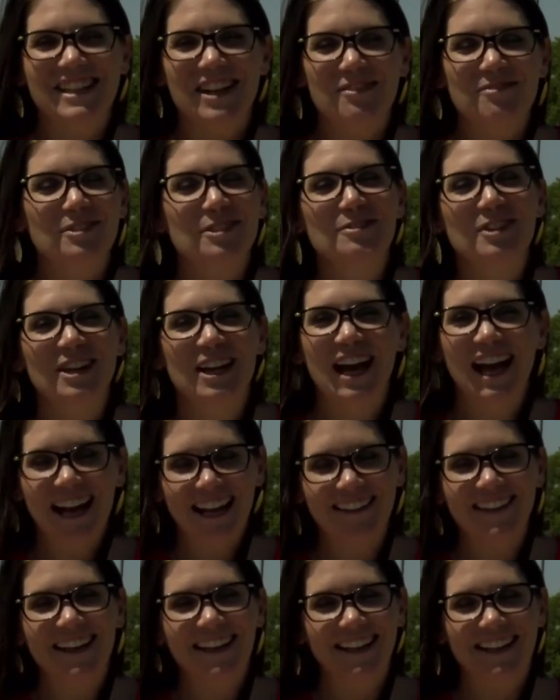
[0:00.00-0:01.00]
up, we want to
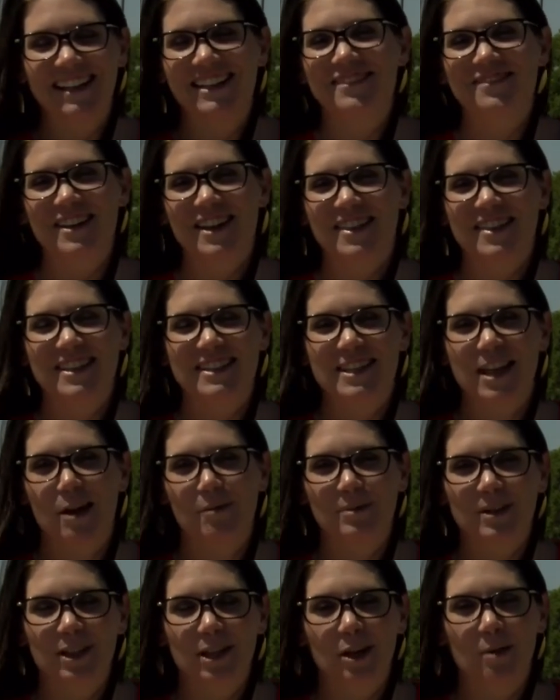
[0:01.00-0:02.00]
highlight an event that's
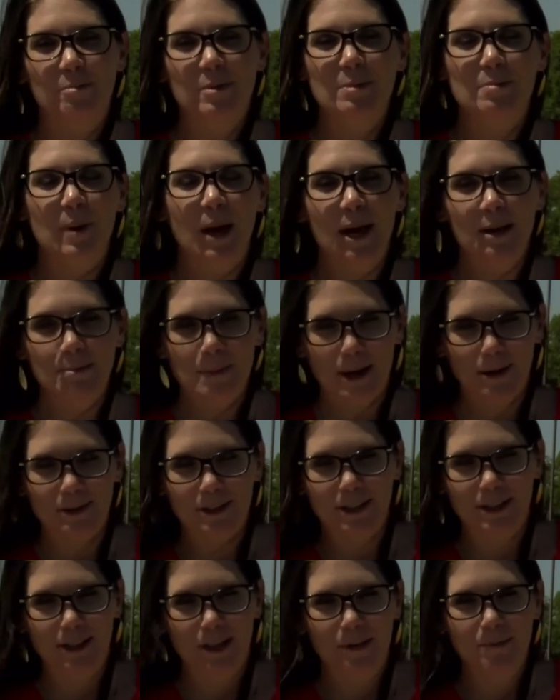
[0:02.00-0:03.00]
happening up in Pine
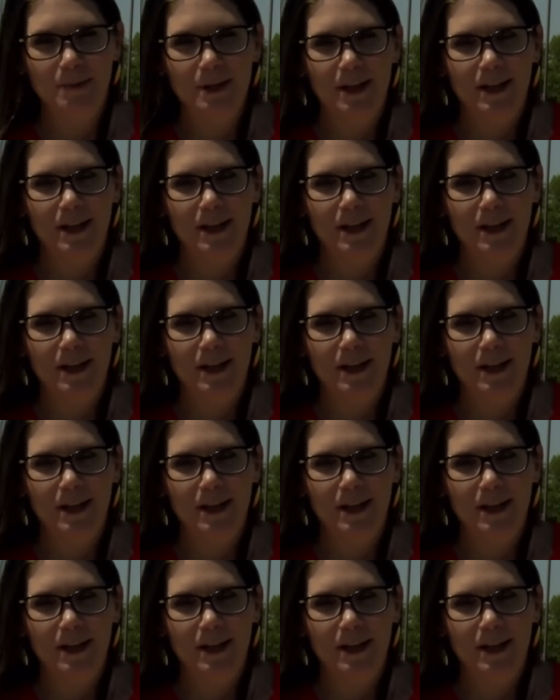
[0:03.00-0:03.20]
Mountain Club.